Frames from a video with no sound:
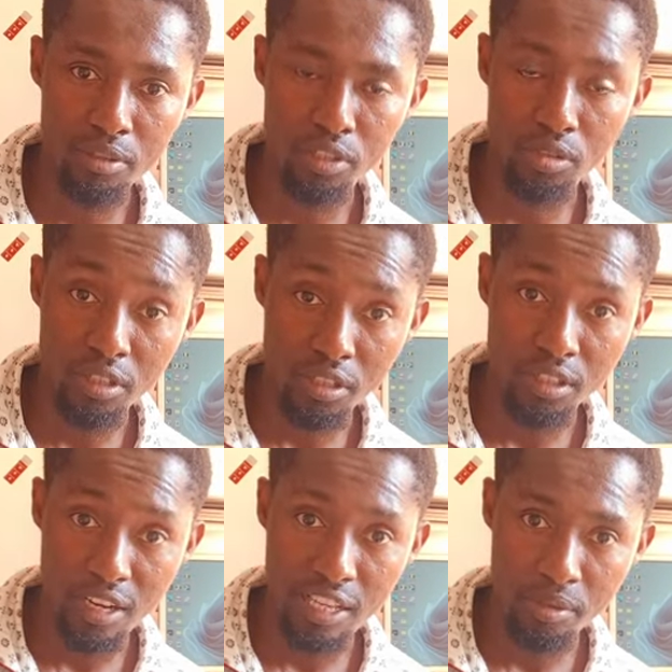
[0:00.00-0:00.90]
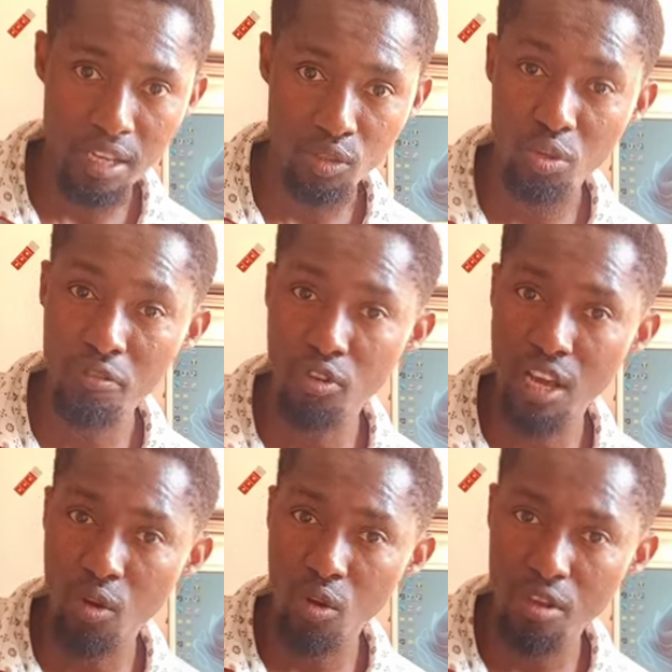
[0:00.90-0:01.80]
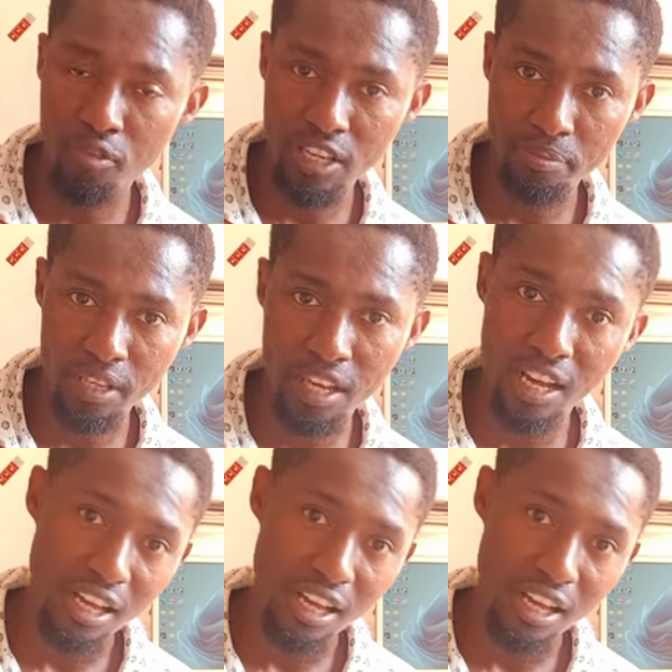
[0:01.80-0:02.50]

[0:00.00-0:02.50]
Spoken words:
Presonus is a nice speaker. So if you are going for a speaker,